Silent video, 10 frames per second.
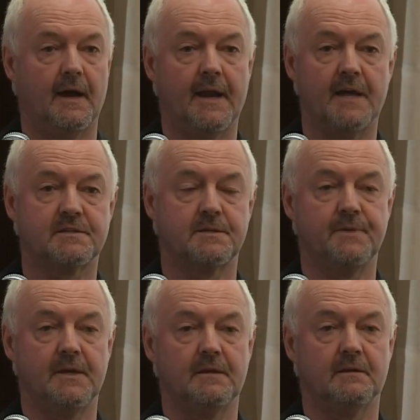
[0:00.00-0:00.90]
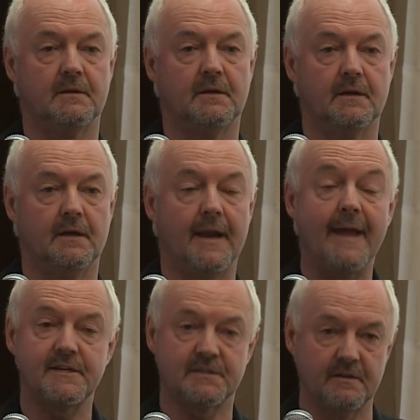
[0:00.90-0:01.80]
and asked to be an
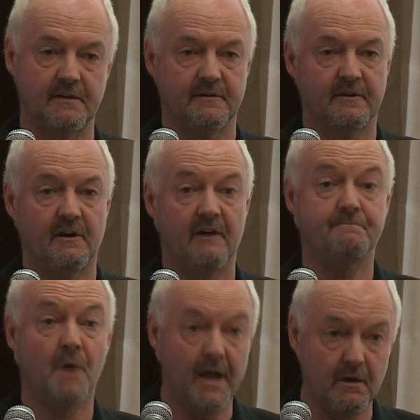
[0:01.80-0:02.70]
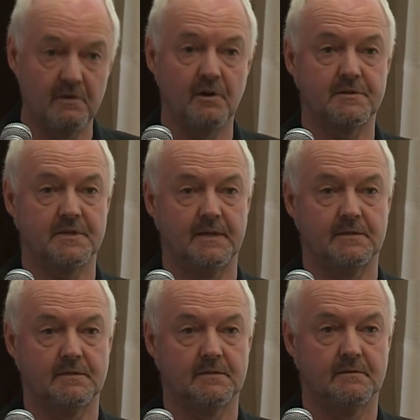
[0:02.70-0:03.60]
editor of my own
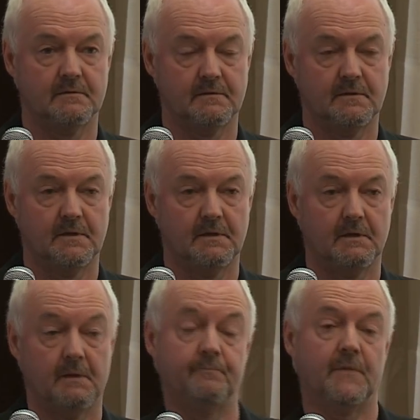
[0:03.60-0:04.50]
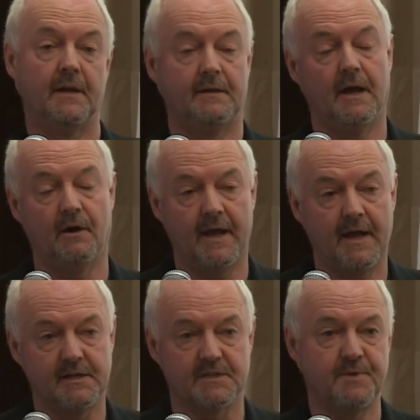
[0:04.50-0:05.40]
content. And now, I
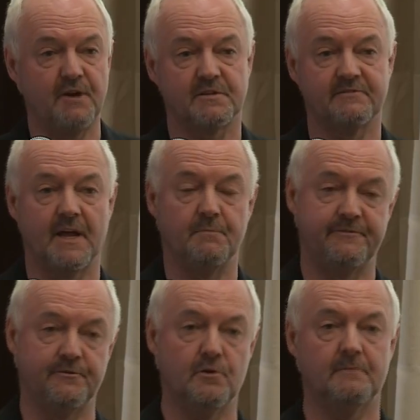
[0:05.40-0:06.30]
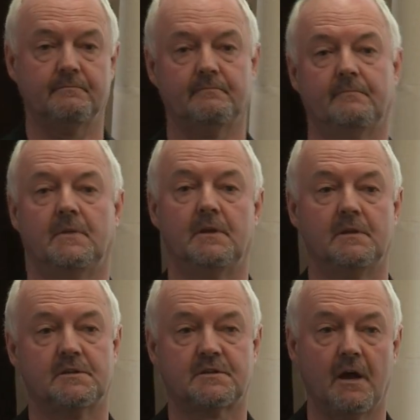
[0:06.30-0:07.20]
had experience of that before,
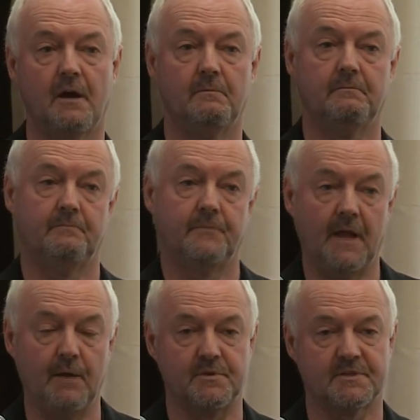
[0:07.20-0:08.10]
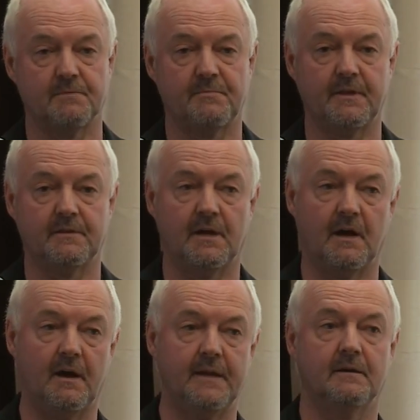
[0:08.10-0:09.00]
so it was something that
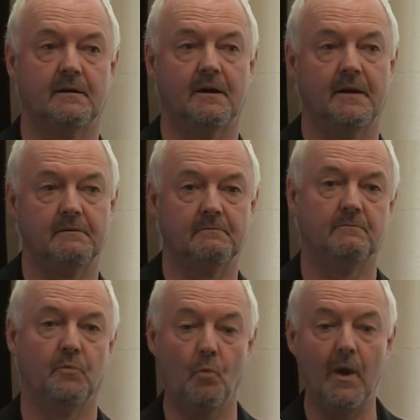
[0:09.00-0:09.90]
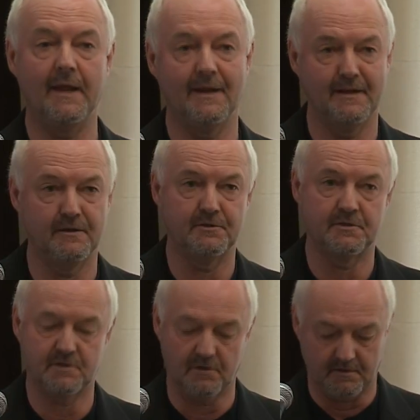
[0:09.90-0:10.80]
I willingly
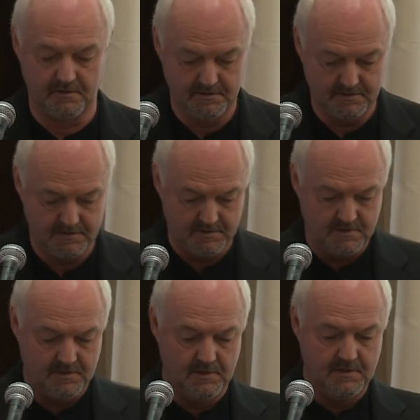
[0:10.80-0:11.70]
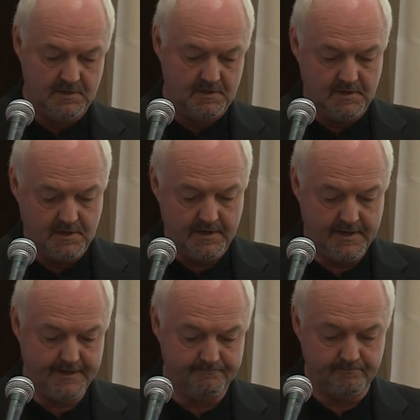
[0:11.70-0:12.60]
undertook.
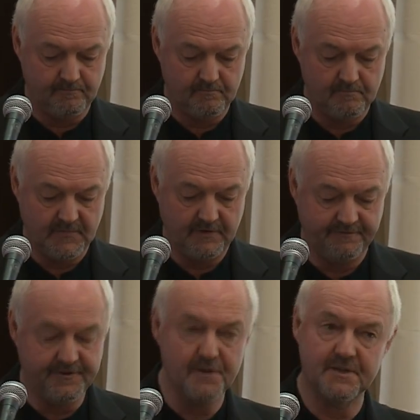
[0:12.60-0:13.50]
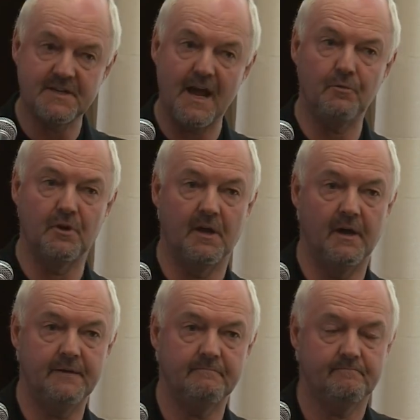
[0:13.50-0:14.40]
Further down the
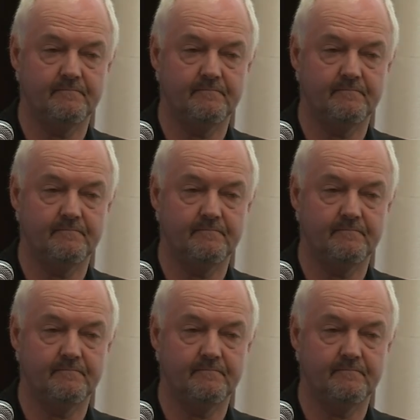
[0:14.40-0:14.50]
line,